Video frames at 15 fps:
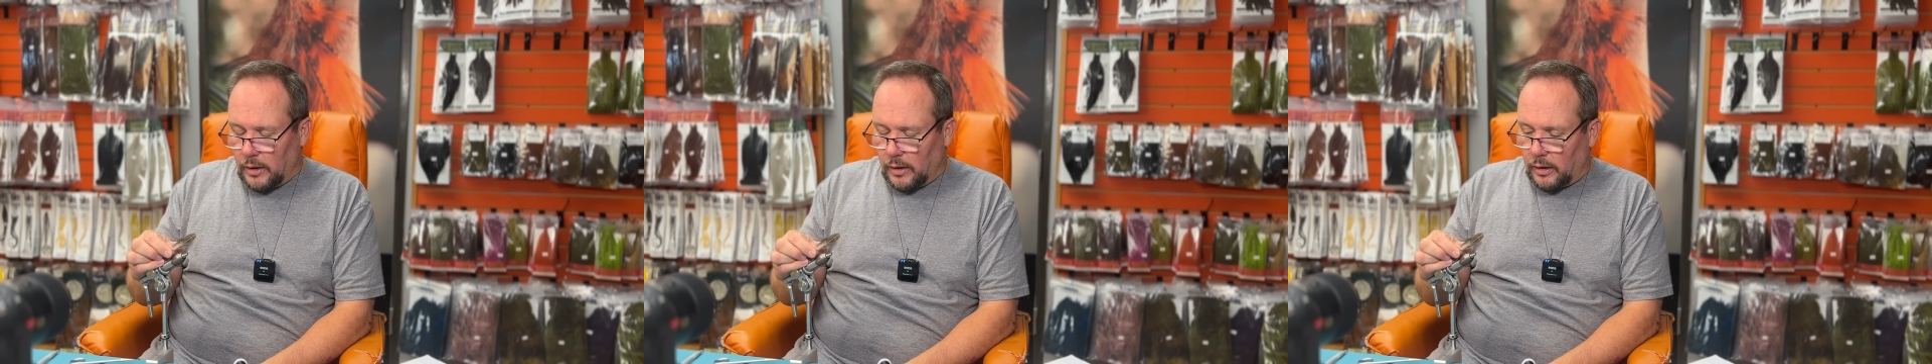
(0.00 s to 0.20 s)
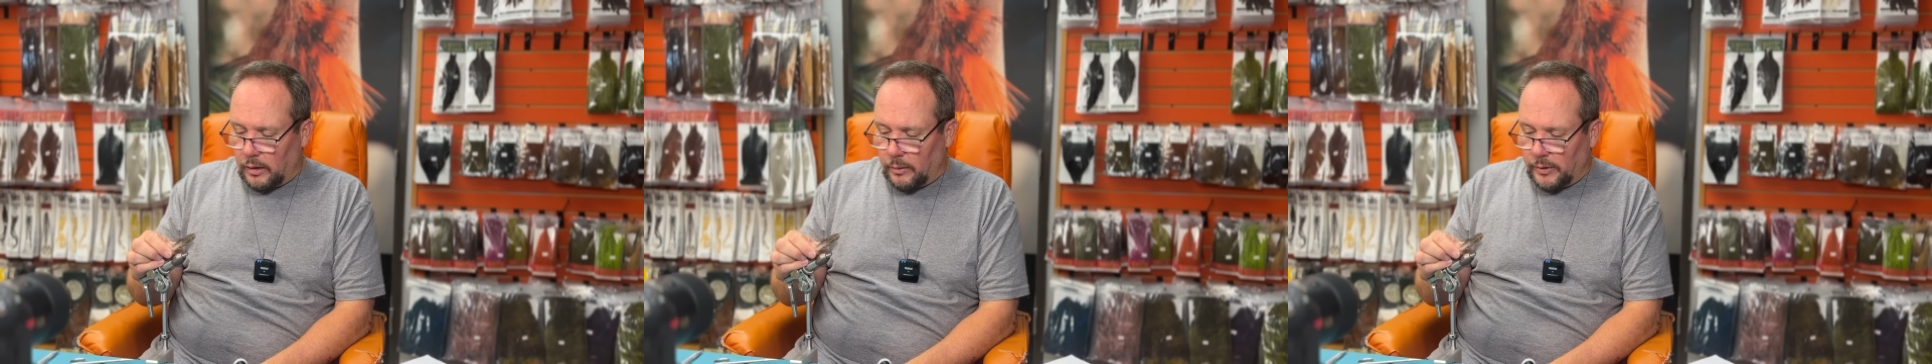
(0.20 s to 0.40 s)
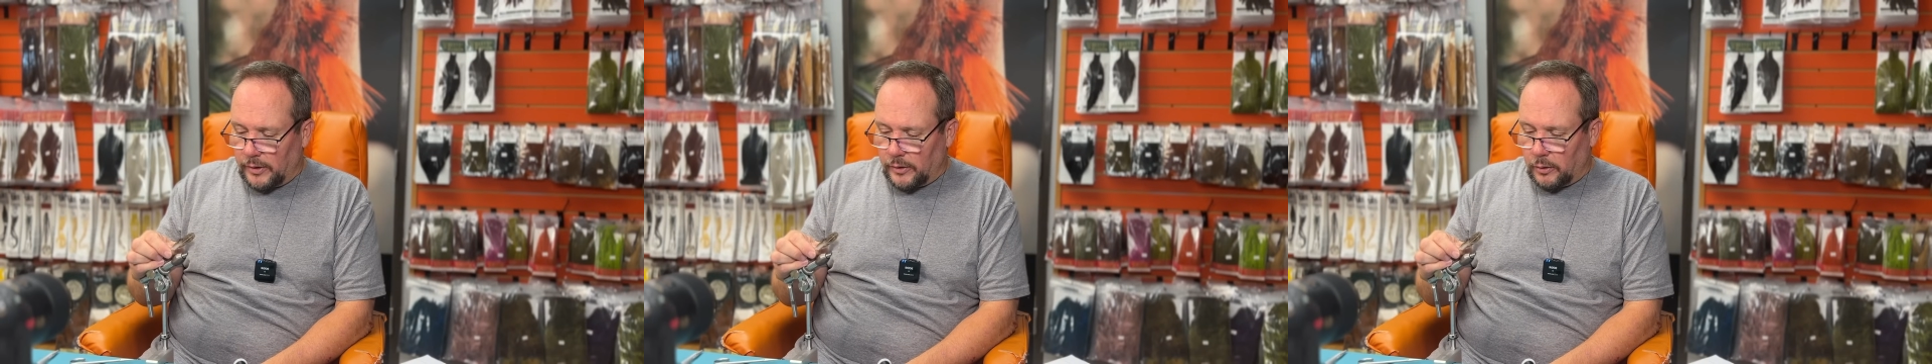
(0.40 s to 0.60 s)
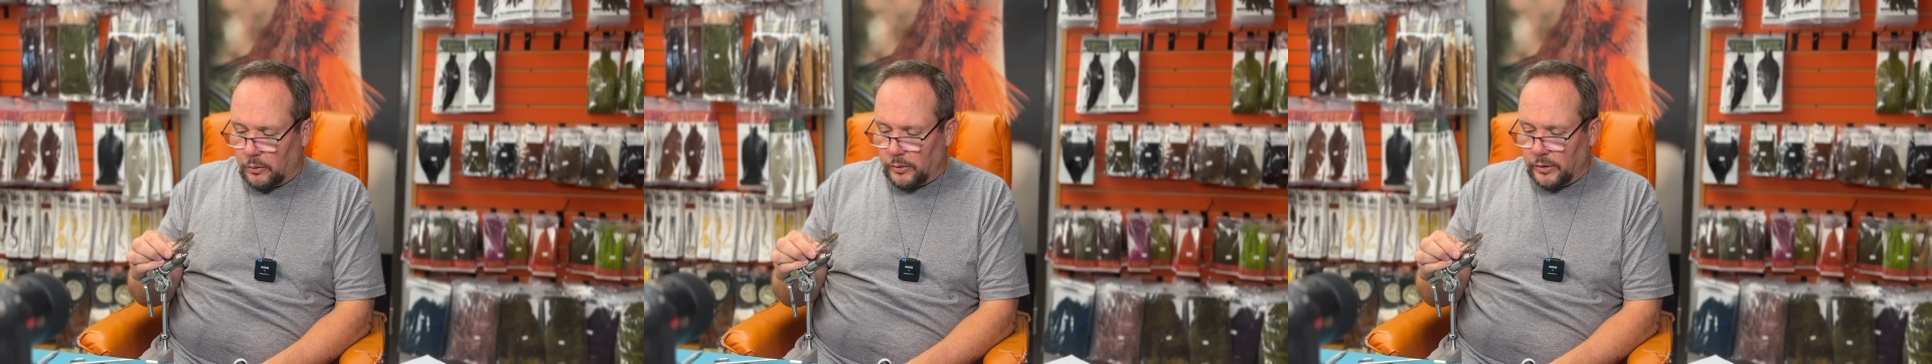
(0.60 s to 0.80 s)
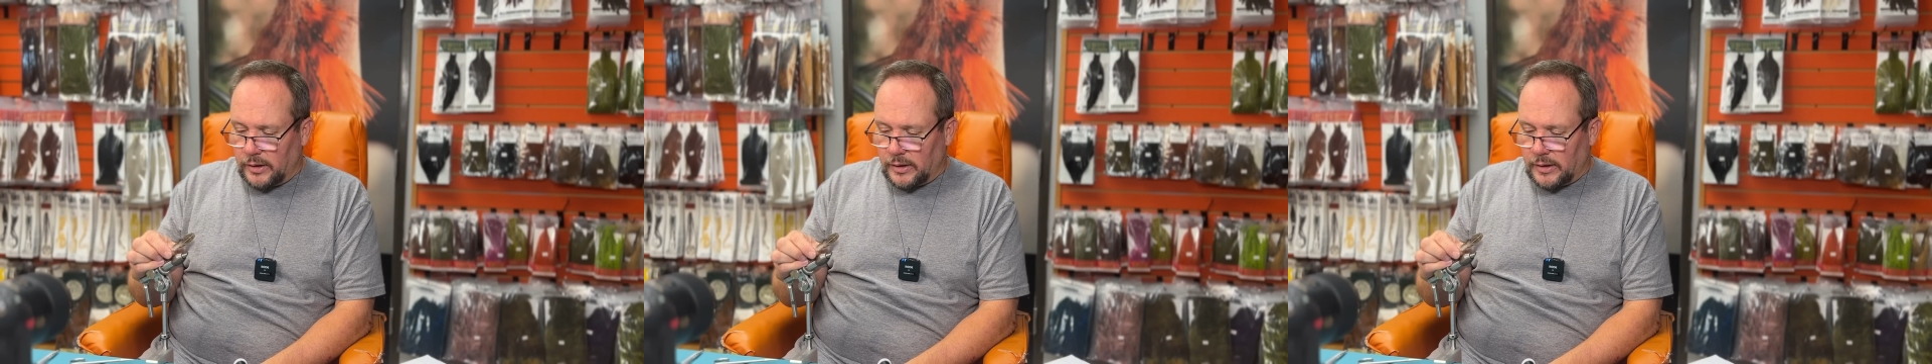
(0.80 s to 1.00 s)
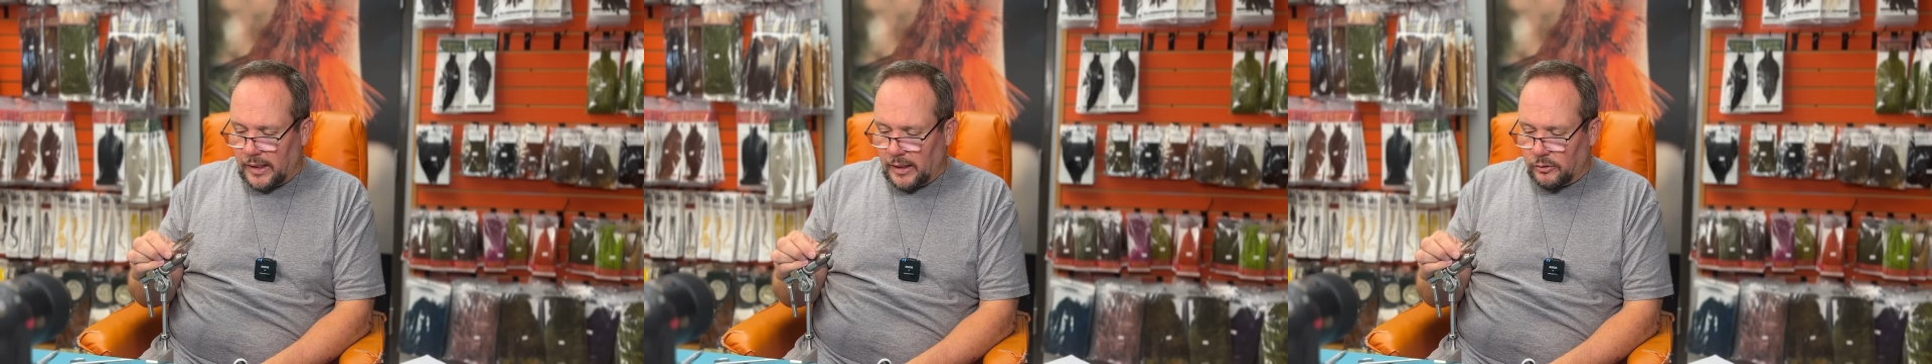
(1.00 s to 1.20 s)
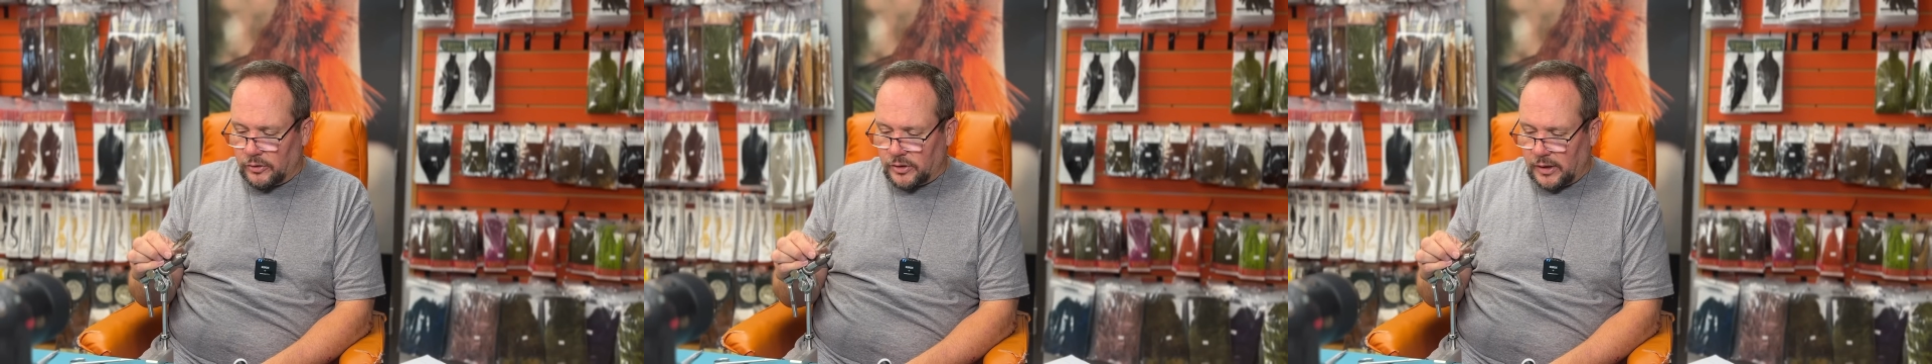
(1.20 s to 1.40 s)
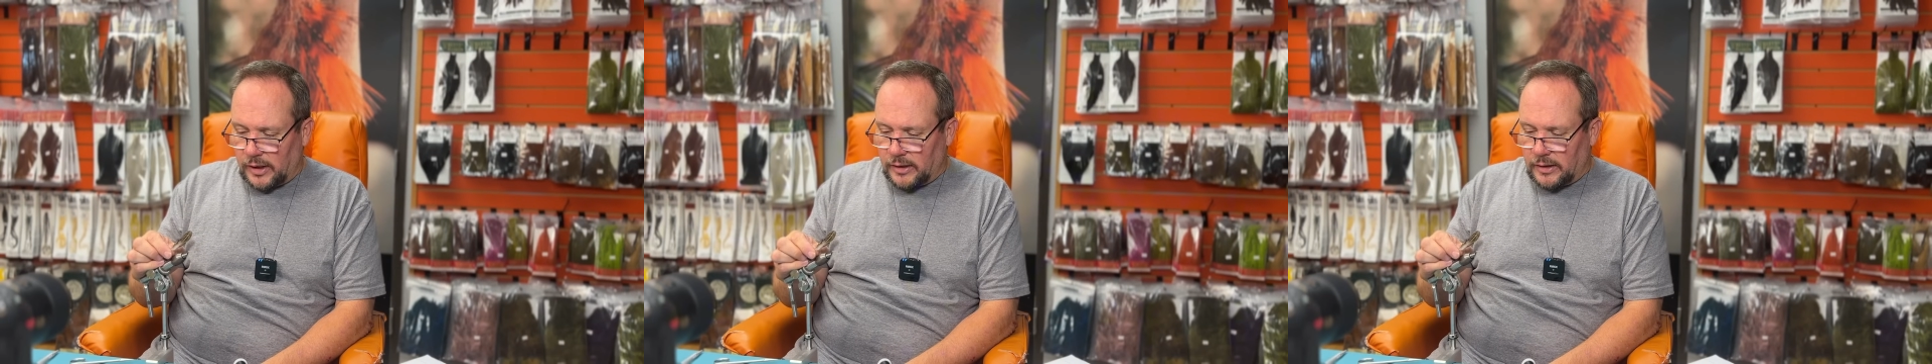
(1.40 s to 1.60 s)
And the only
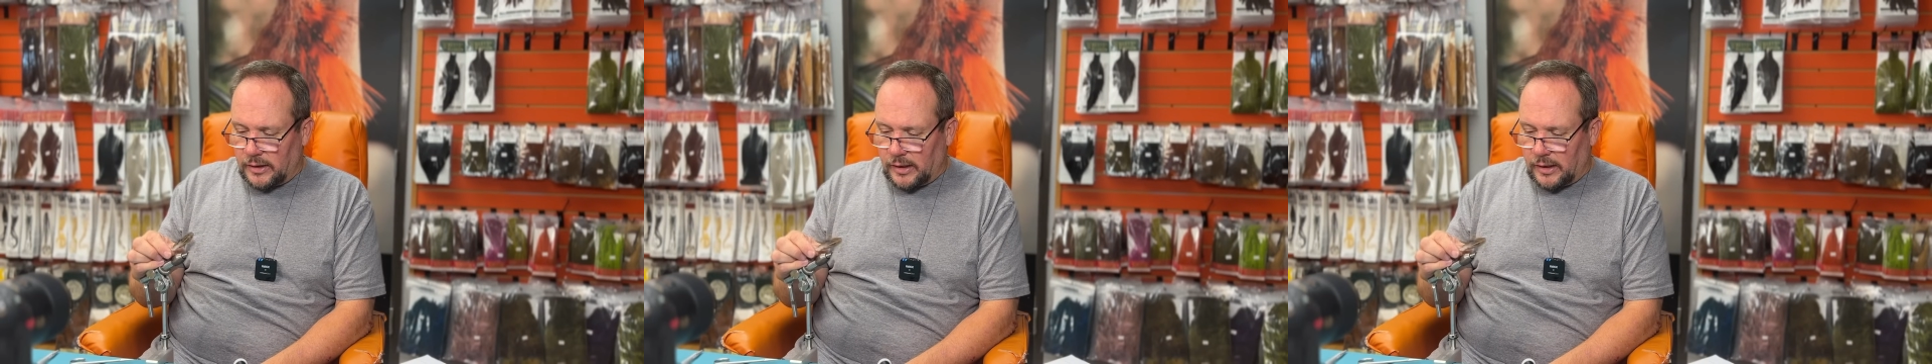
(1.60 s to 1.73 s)
downside to